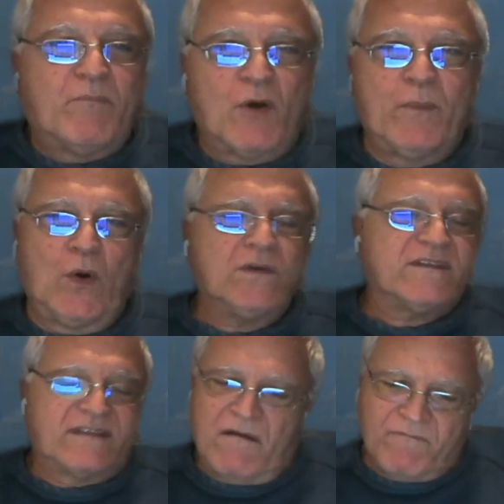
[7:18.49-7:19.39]

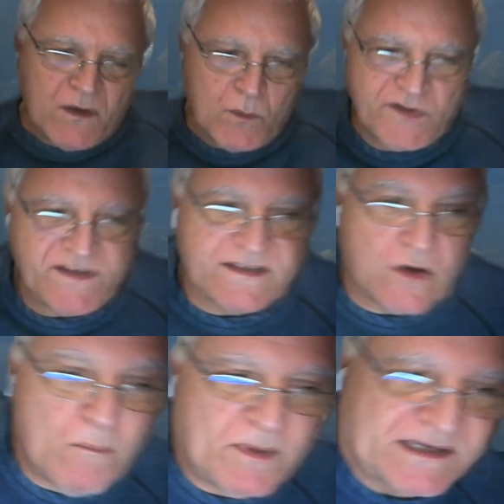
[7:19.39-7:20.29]
propose something which is
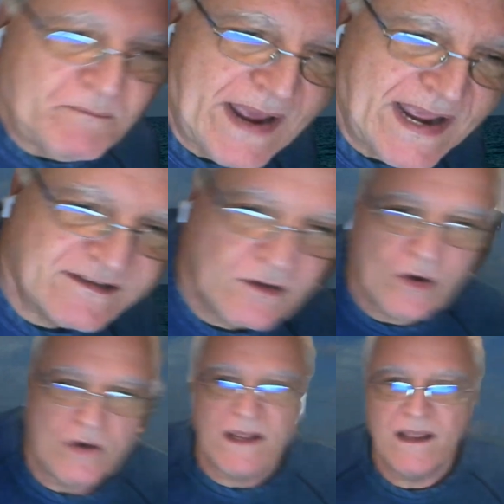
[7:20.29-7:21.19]
completely based
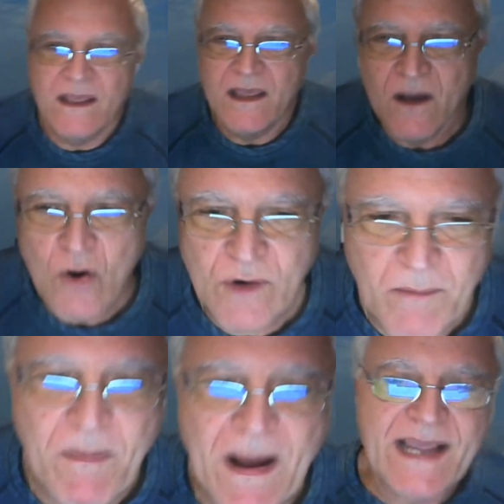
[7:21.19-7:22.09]
on a
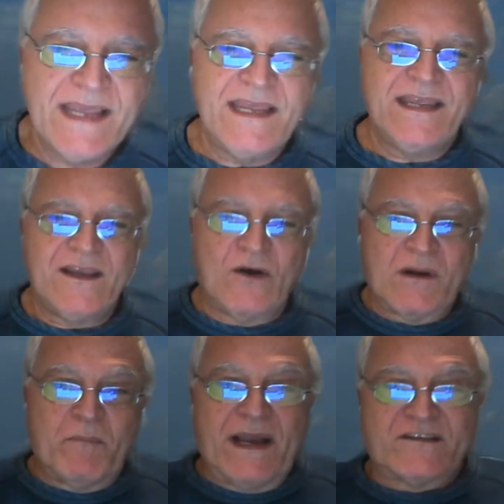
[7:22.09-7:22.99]

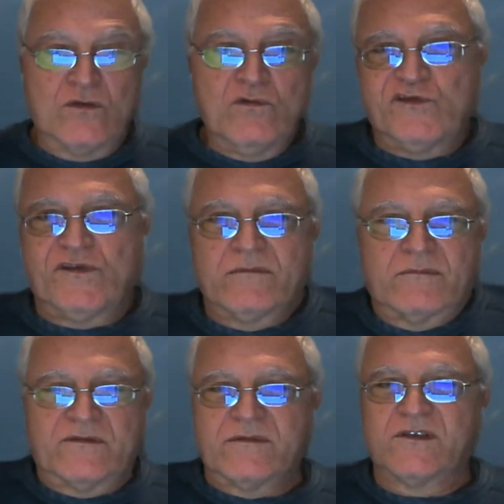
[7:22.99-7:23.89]
buy solution.